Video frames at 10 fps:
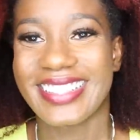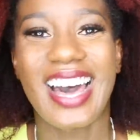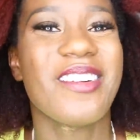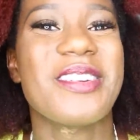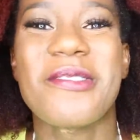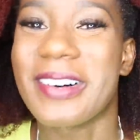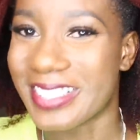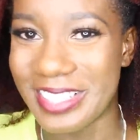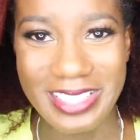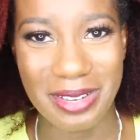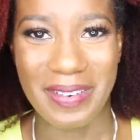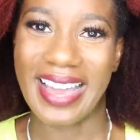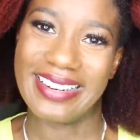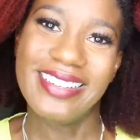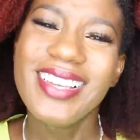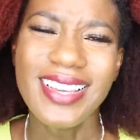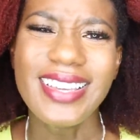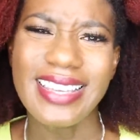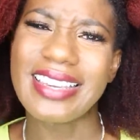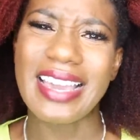that one wasn't so bad.
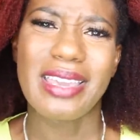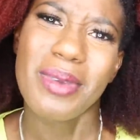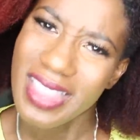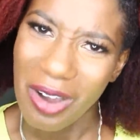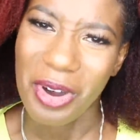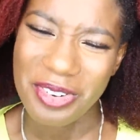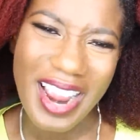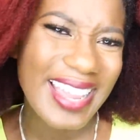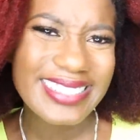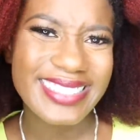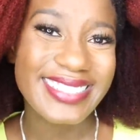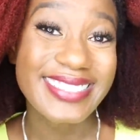You can give me that one, right?